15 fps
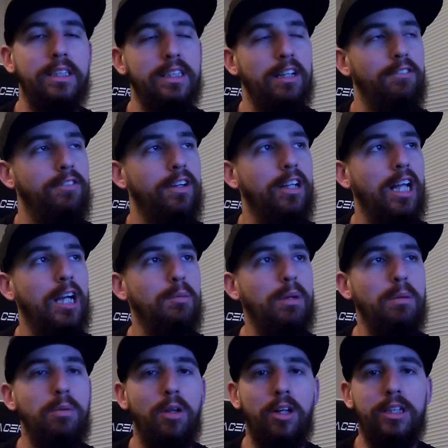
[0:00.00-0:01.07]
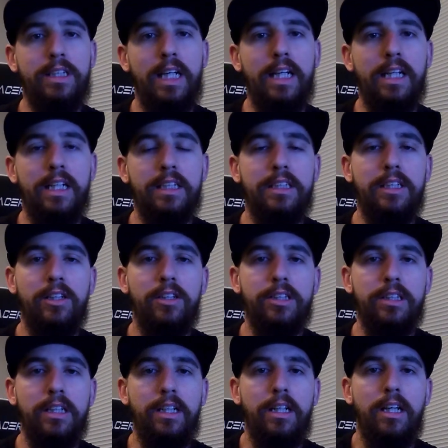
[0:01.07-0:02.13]
because I feel like people aren't taking it
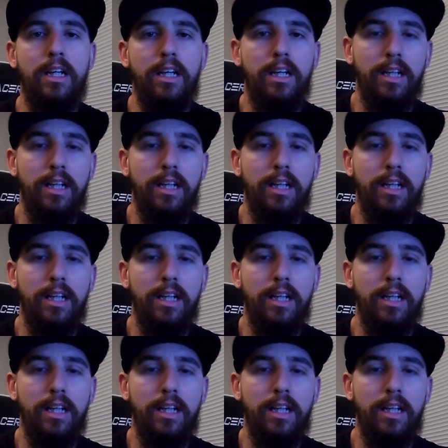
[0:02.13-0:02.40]
seriously.